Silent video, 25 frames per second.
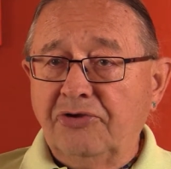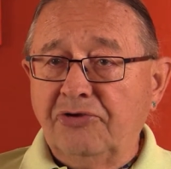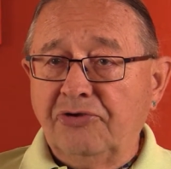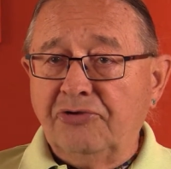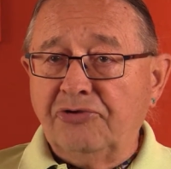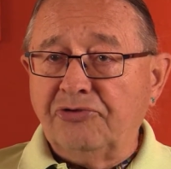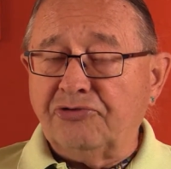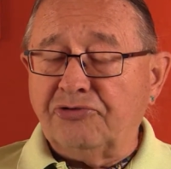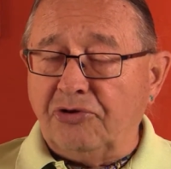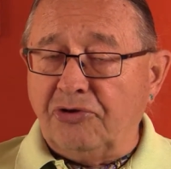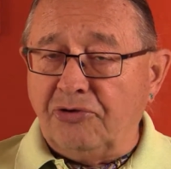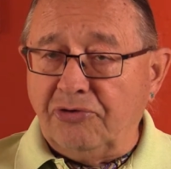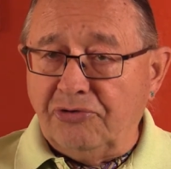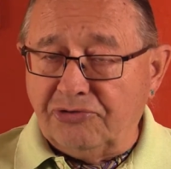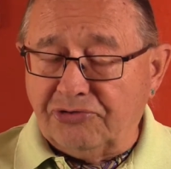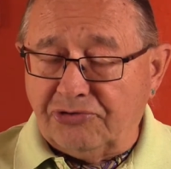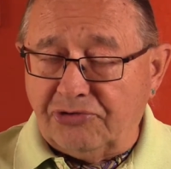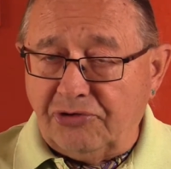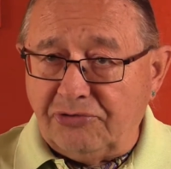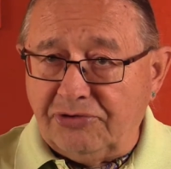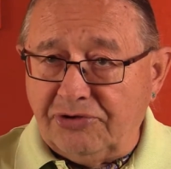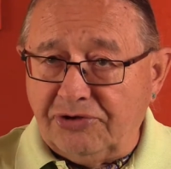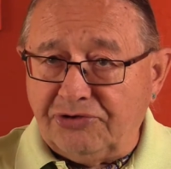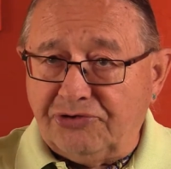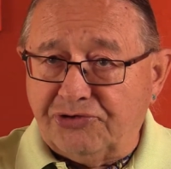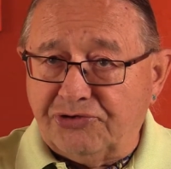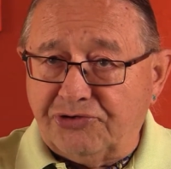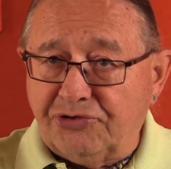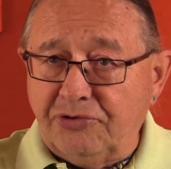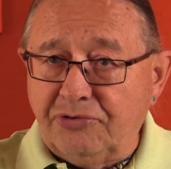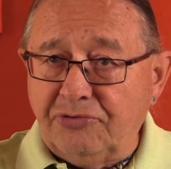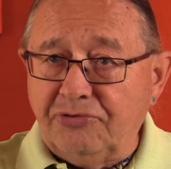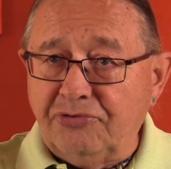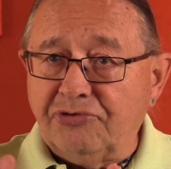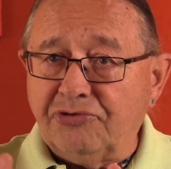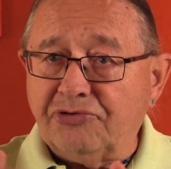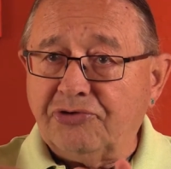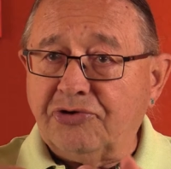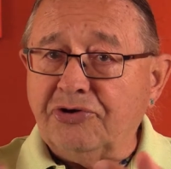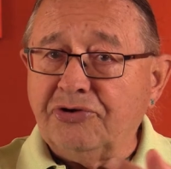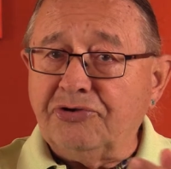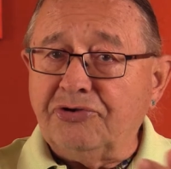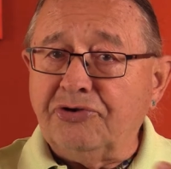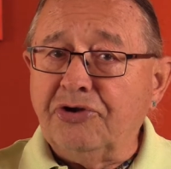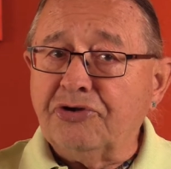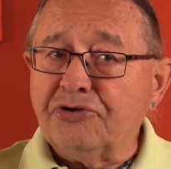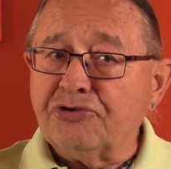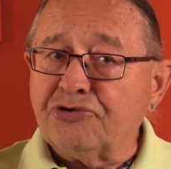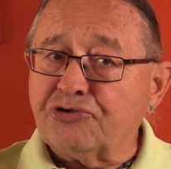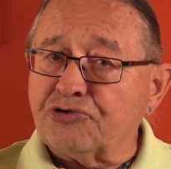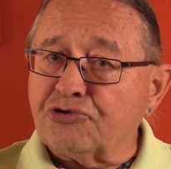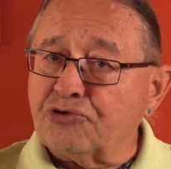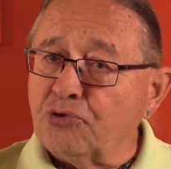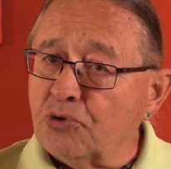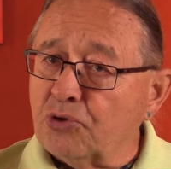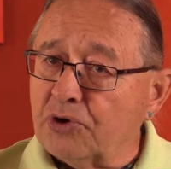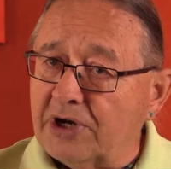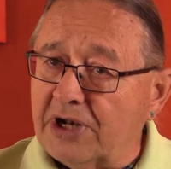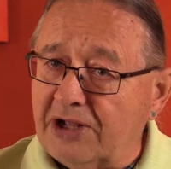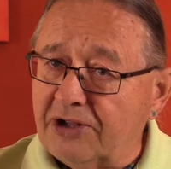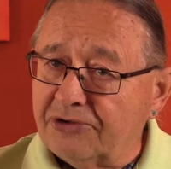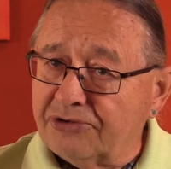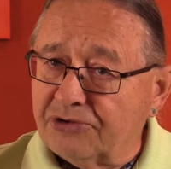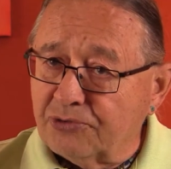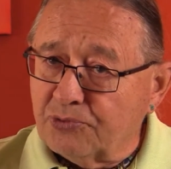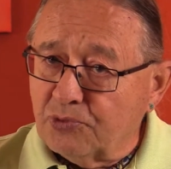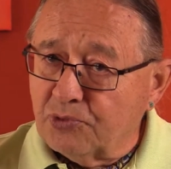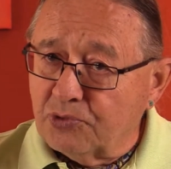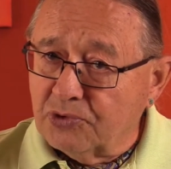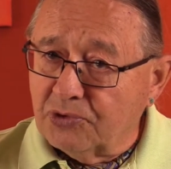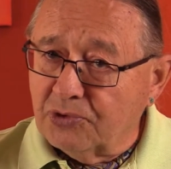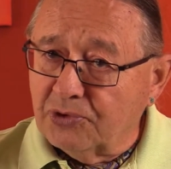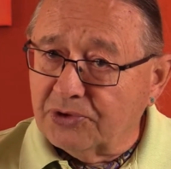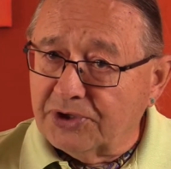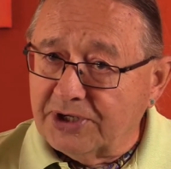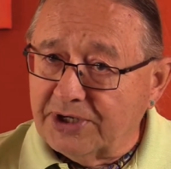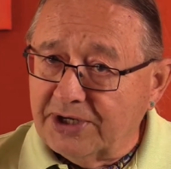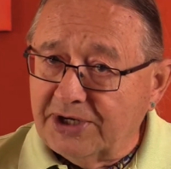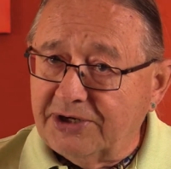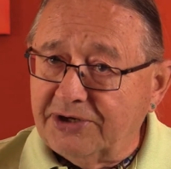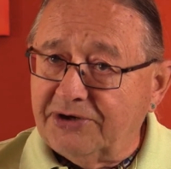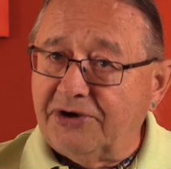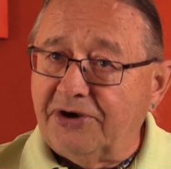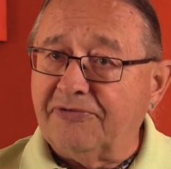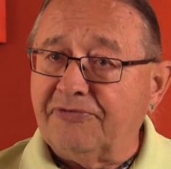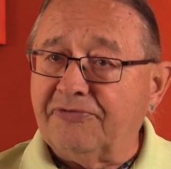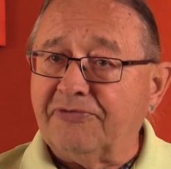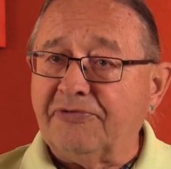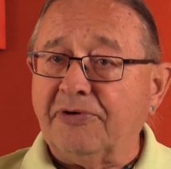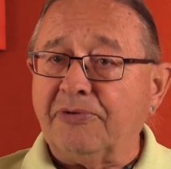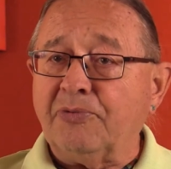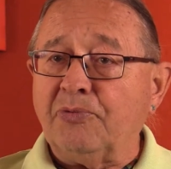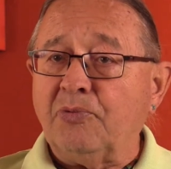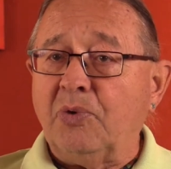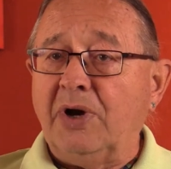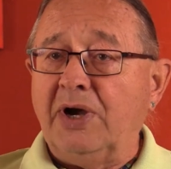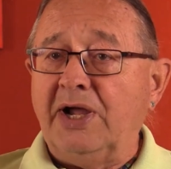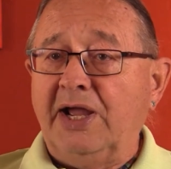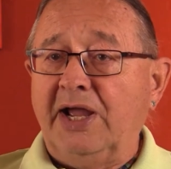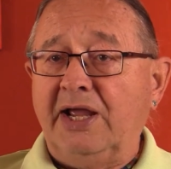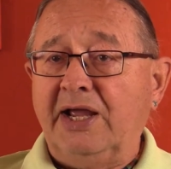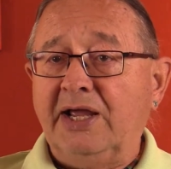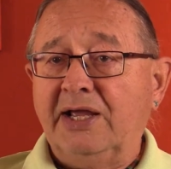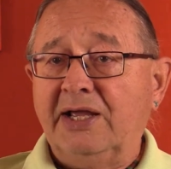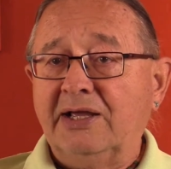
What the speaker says: so that students could sort out the world in a different way.